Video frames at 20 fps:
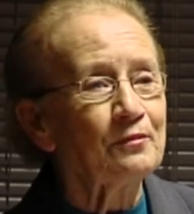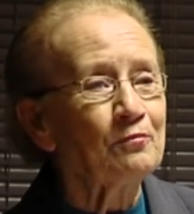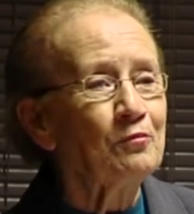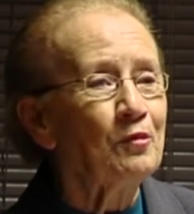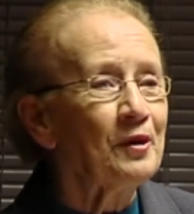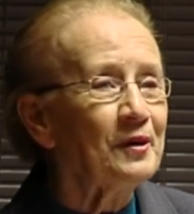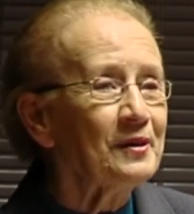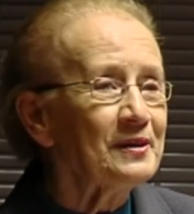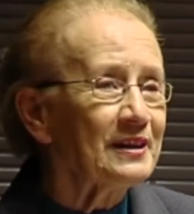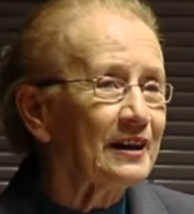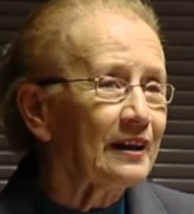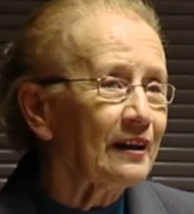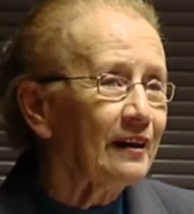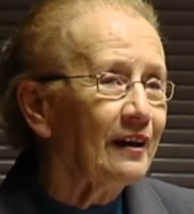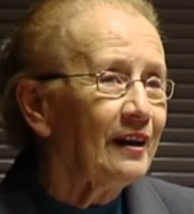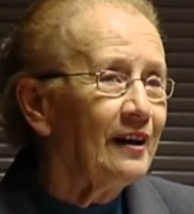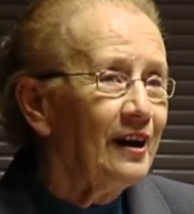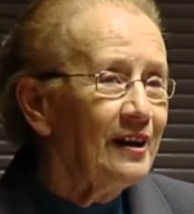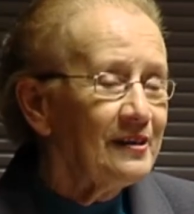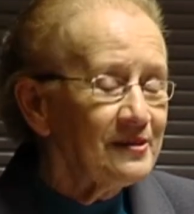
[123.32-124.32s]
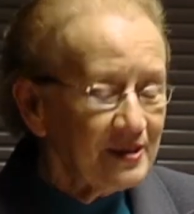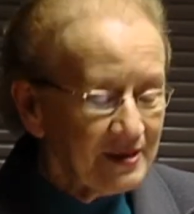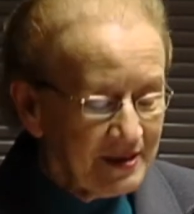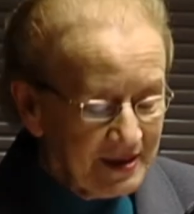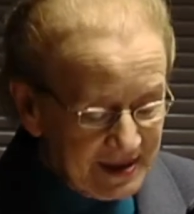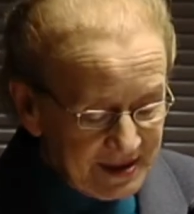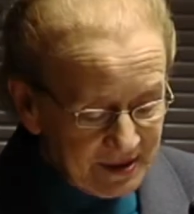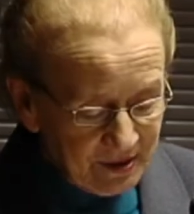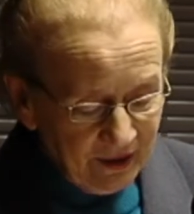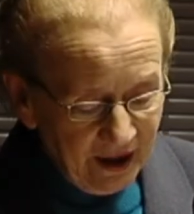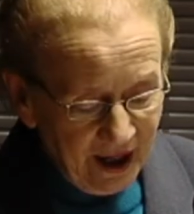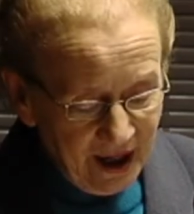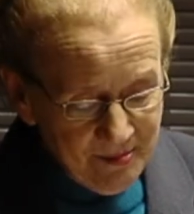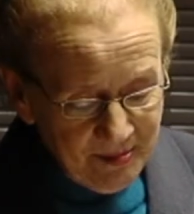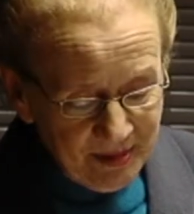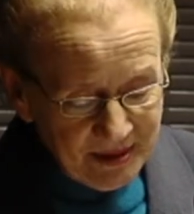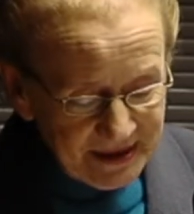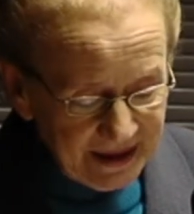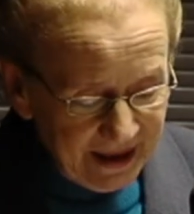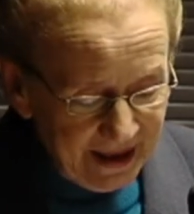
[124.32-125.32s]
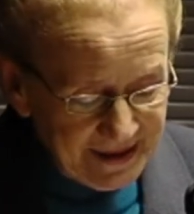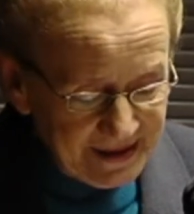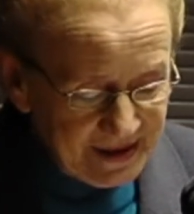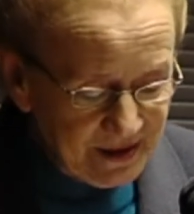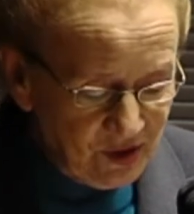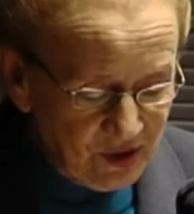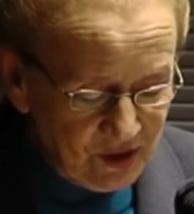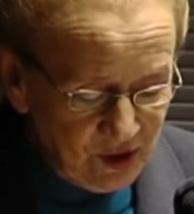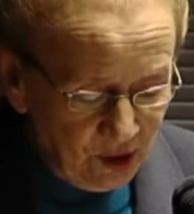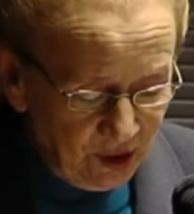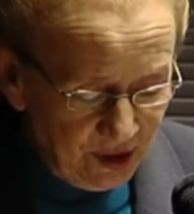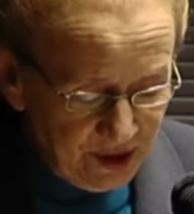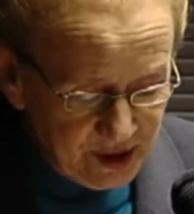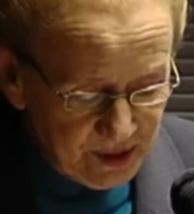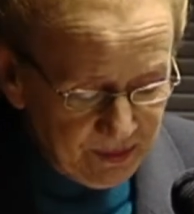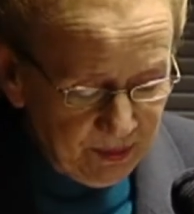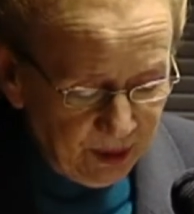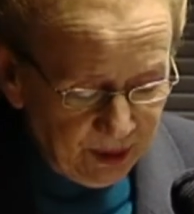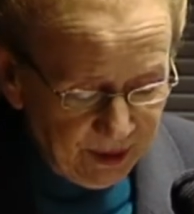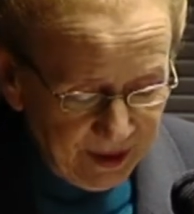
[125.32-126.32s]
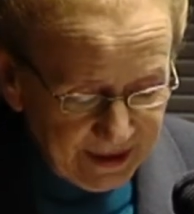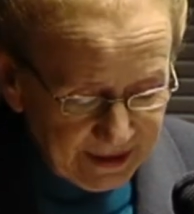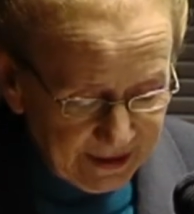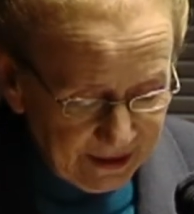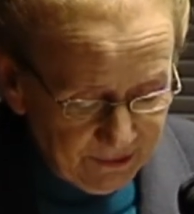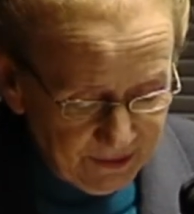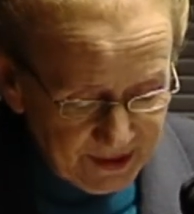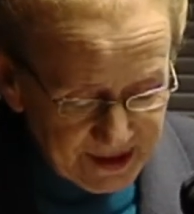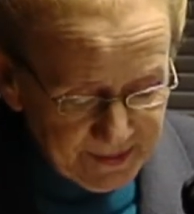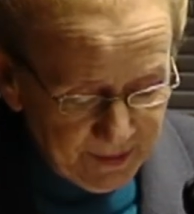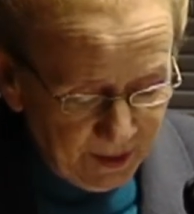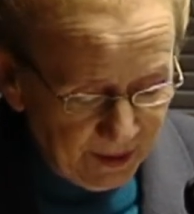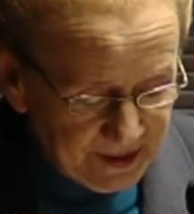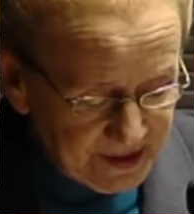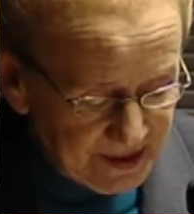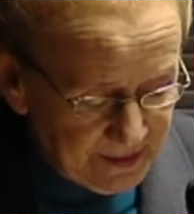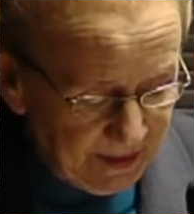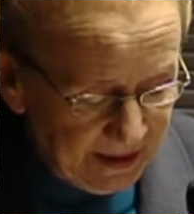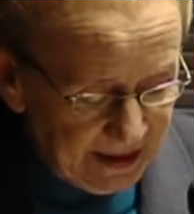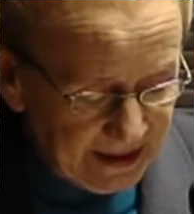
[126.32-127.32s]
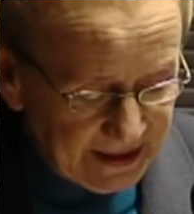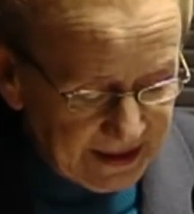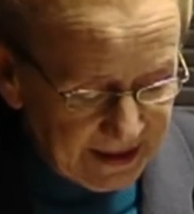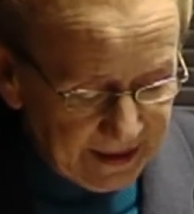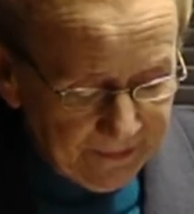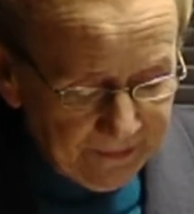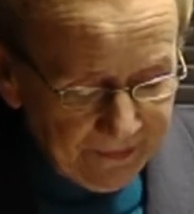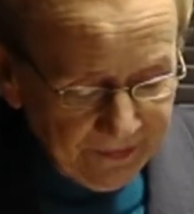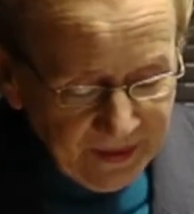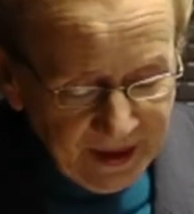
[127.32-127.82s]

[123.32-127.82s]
the wording to describe it as joint parental responsibility.